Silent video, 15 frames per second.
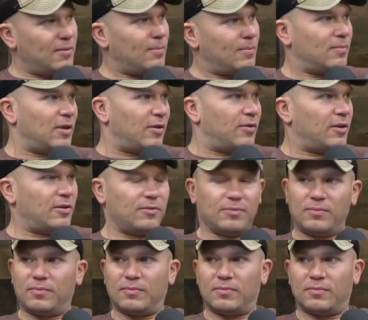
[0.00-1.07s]

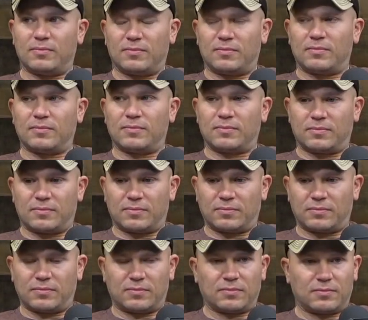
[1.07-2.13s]
You like to talk about the
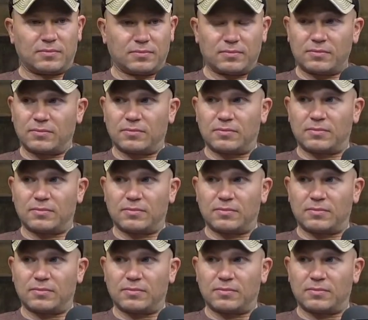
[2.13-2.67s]
Xavier loss. The